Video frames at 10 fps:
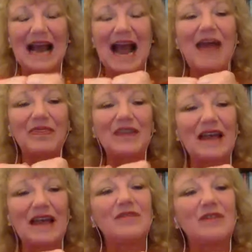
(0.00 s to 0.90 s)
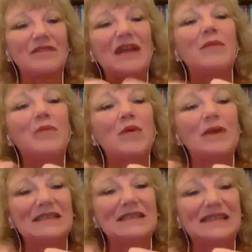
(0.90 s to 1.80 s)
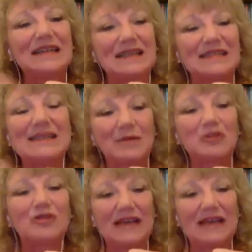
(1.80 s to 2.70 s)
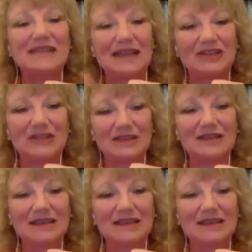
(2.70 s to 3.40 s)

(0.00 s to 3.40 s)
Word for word: at the level of how important is the conceptualization.